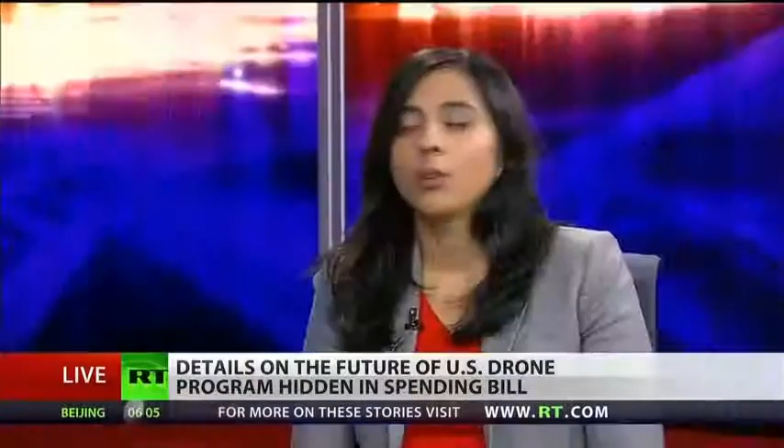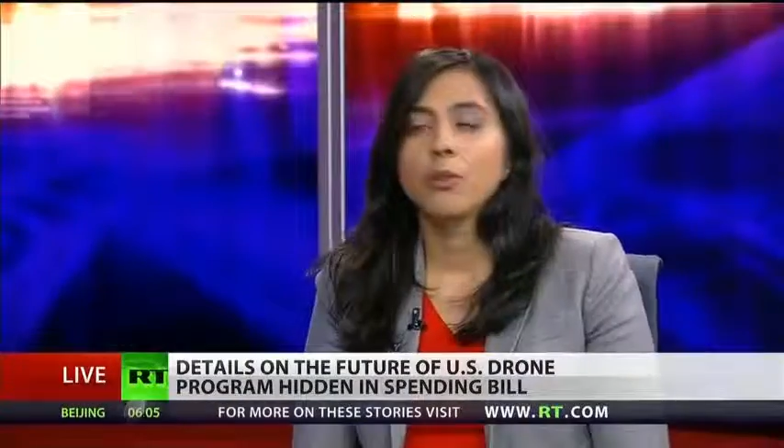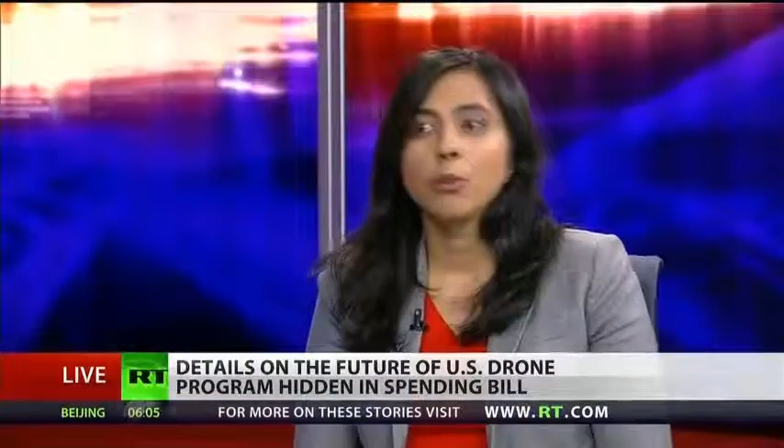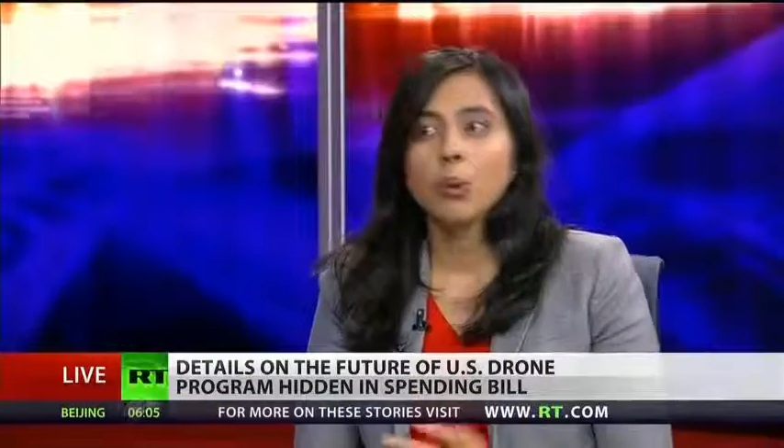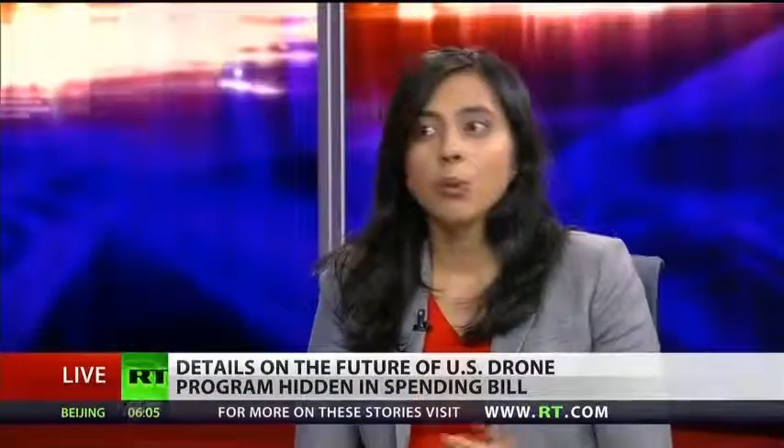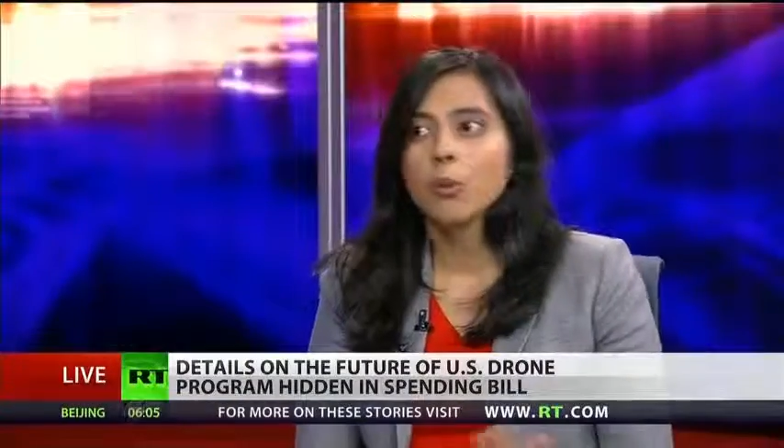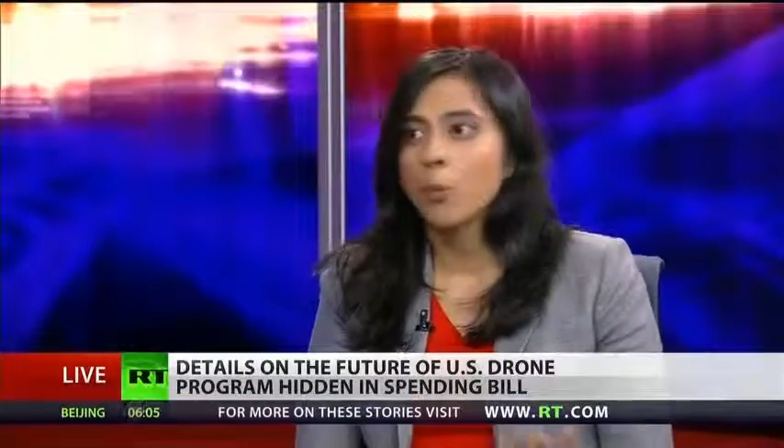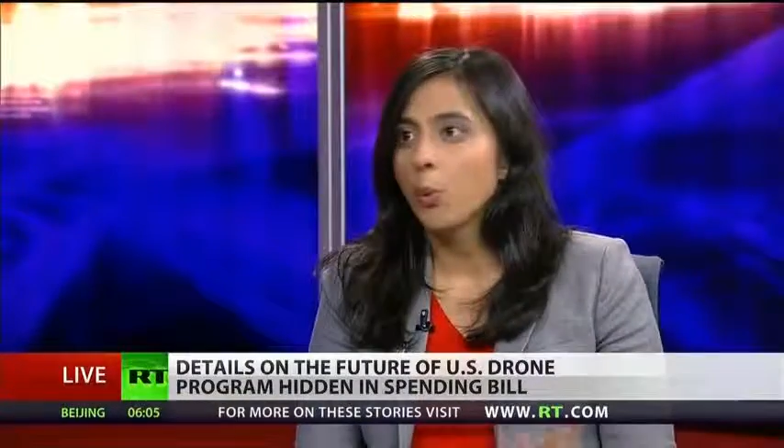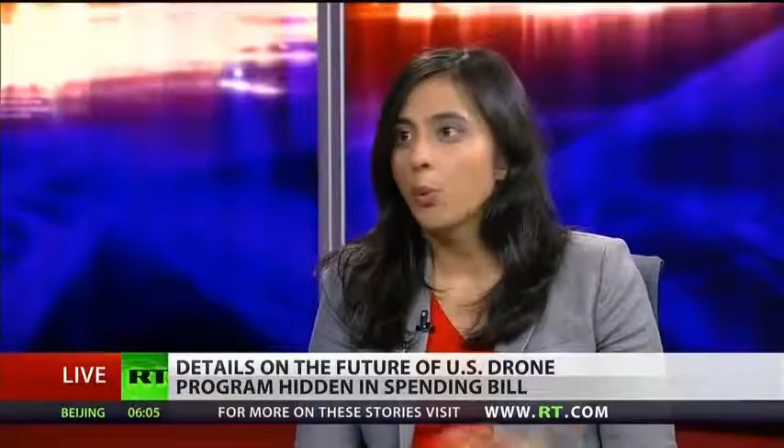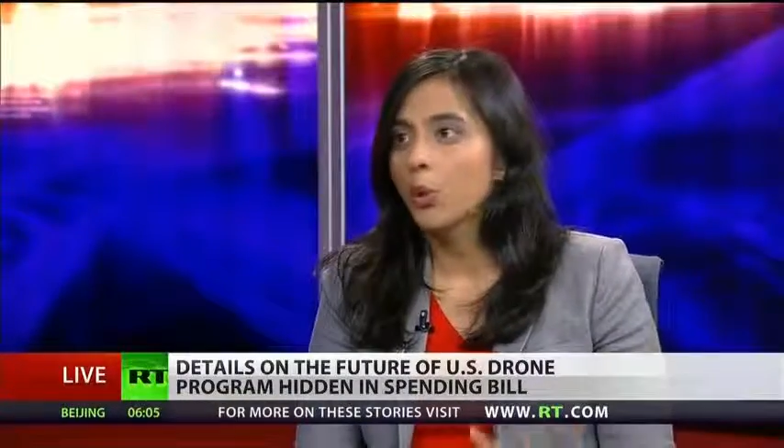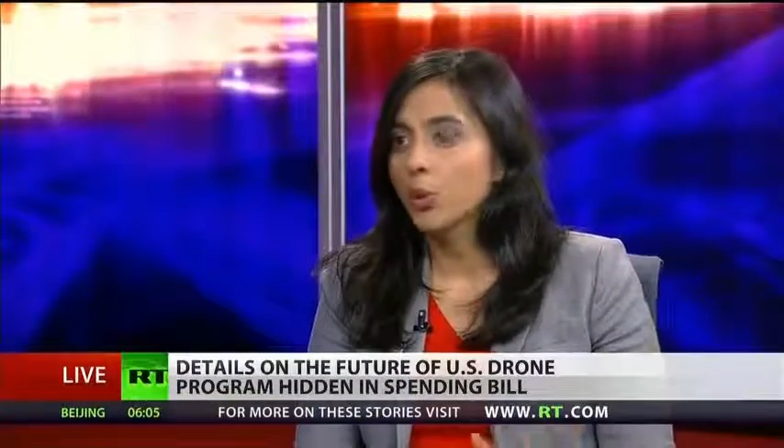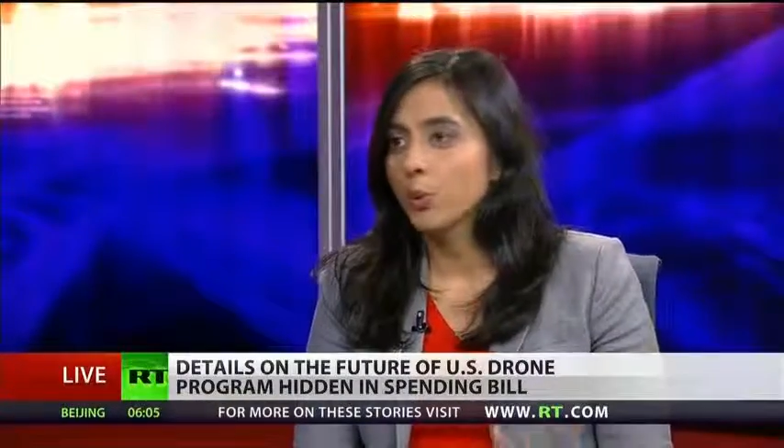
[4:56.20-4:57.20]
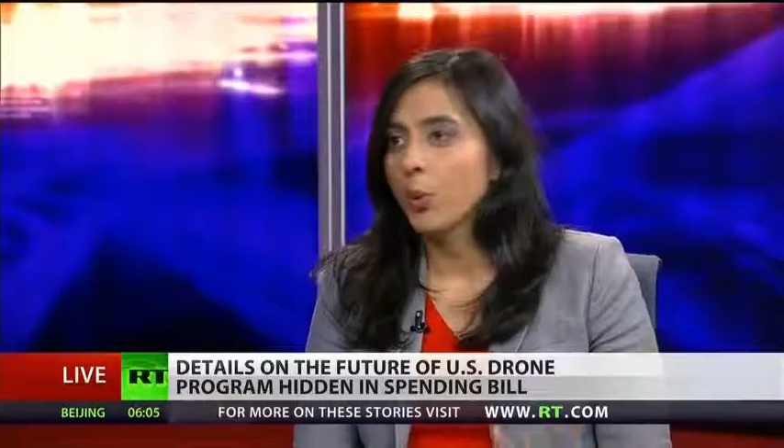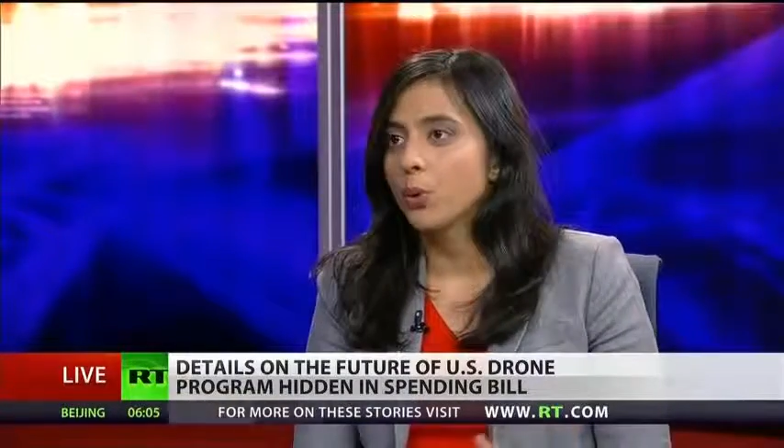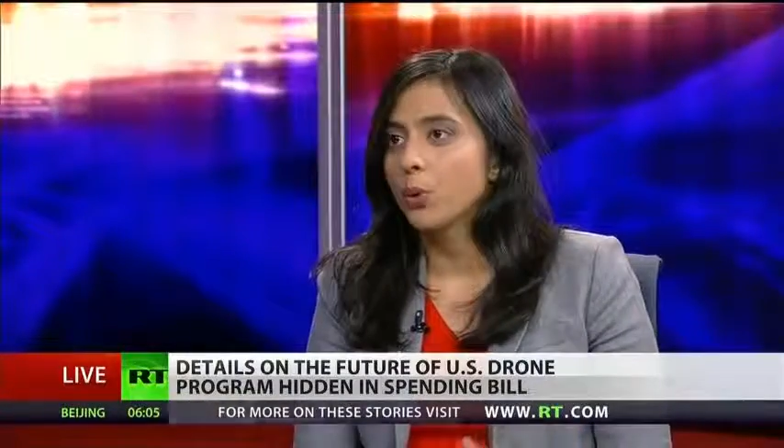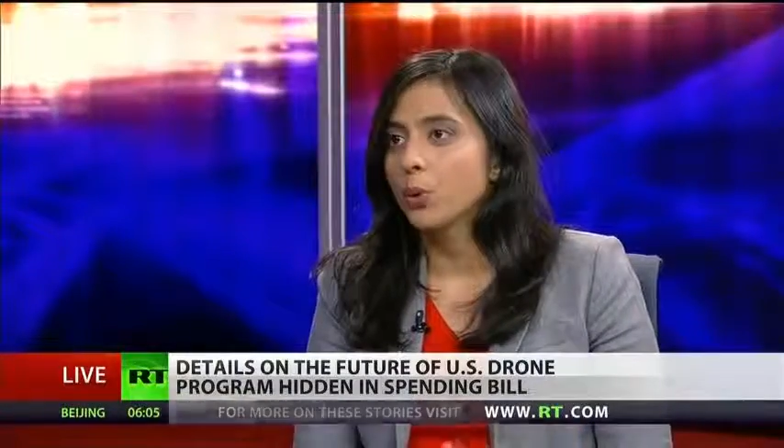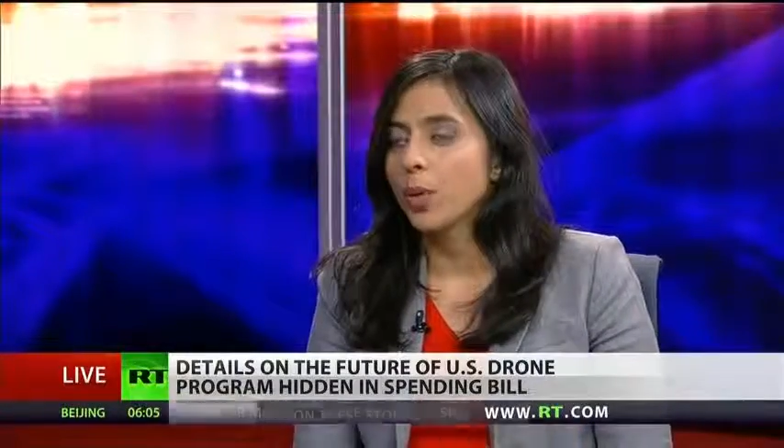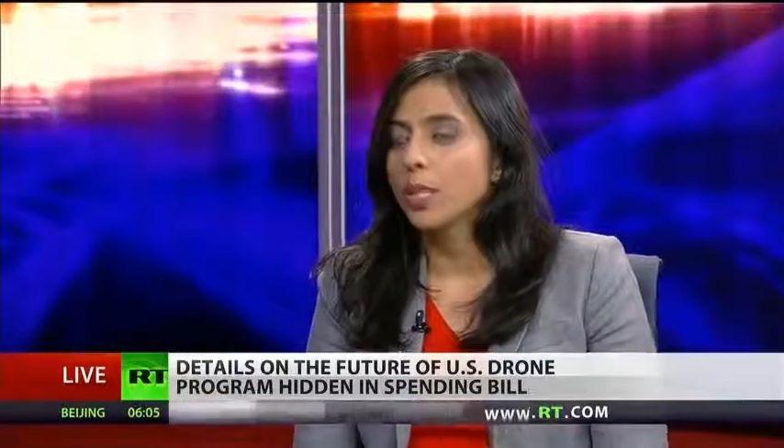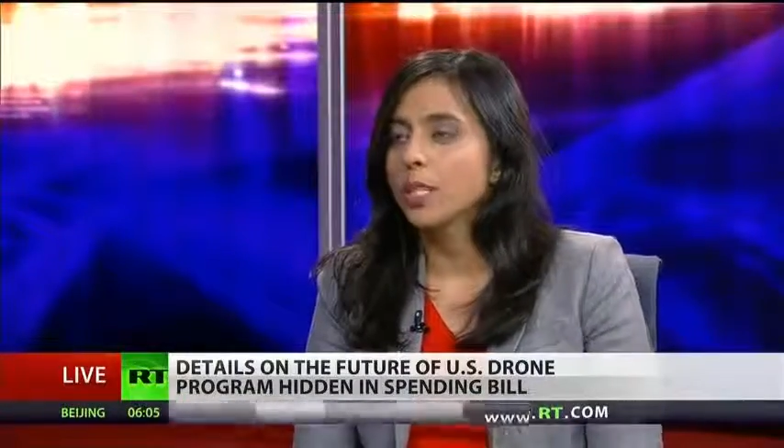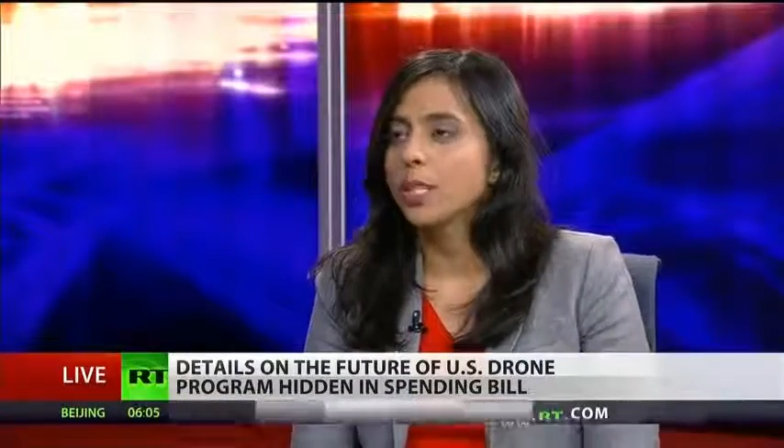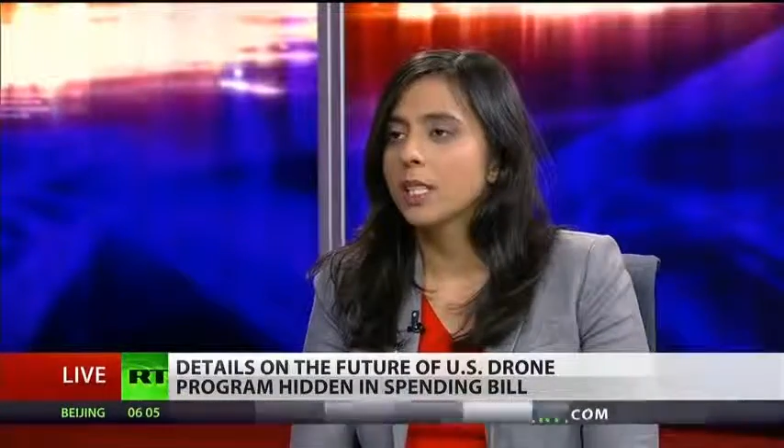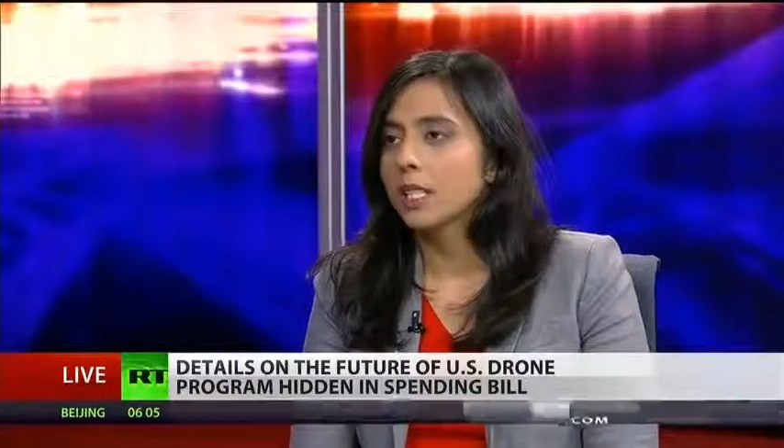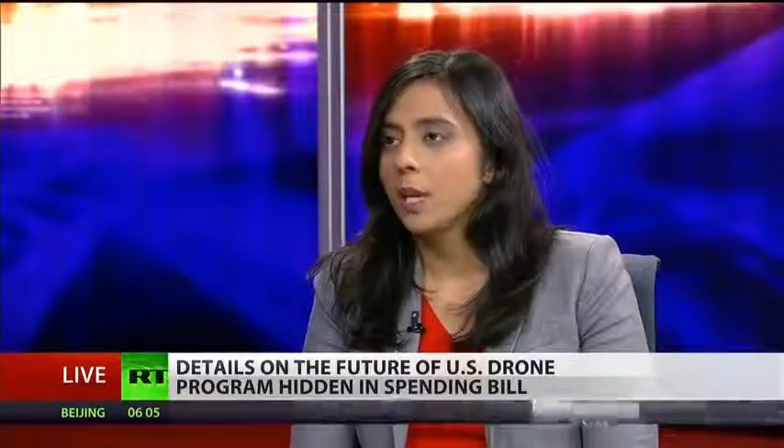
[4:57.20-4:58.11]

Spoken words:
There are fewer reported drone strikes since